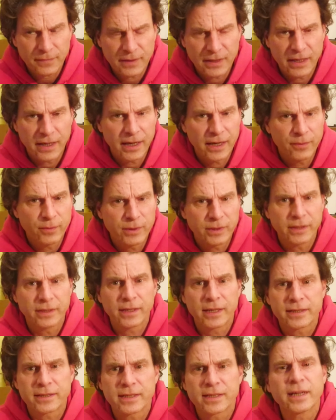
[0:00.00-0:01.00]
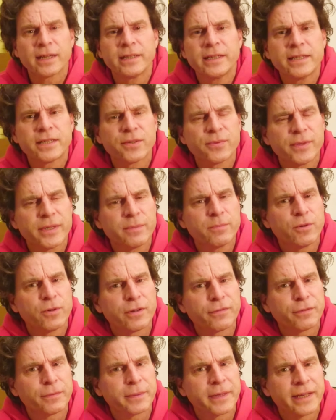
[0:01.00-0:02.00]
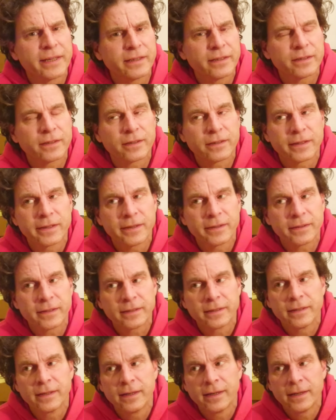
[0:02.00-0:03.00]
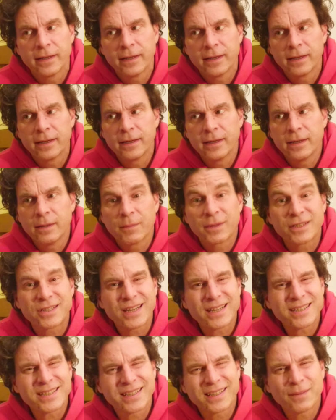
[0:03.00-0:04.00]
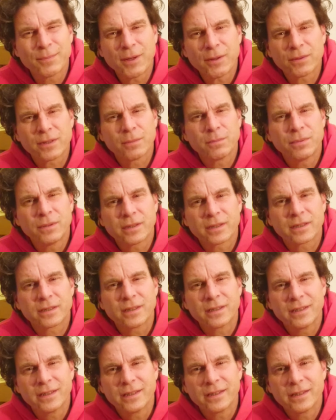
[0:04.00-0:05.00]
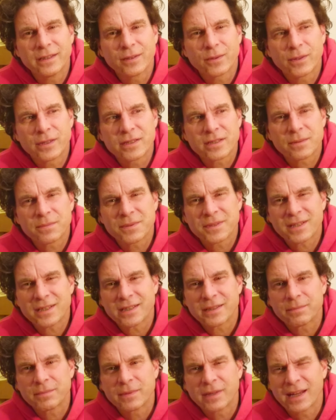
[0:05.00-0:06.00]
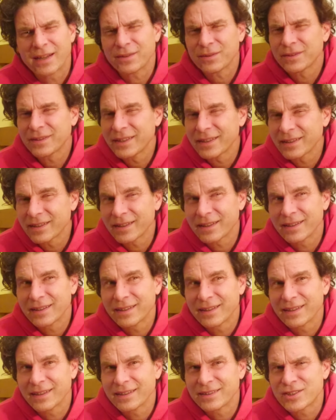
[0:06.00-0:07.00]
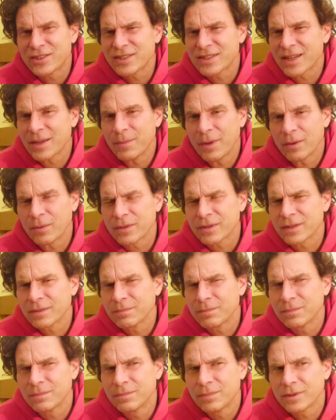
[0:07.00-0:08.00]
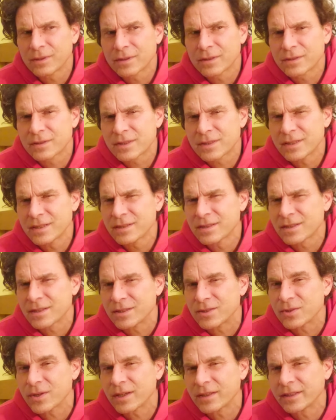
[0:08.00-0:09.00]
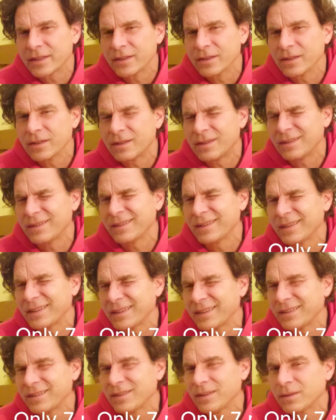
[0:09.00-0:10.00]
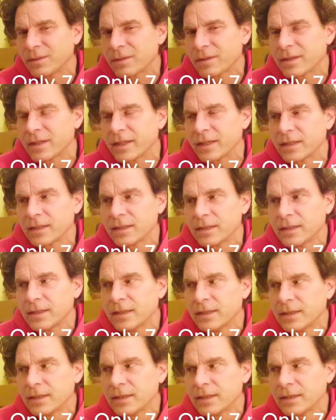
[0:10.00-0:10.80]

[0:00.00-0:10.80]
Yeah, I really liked it. I need to read more from Caitlin R. Kiernan. She hasn't come out with a book in quite some time. I don't think she's come out with a book since The Drowning Girl. I don't think.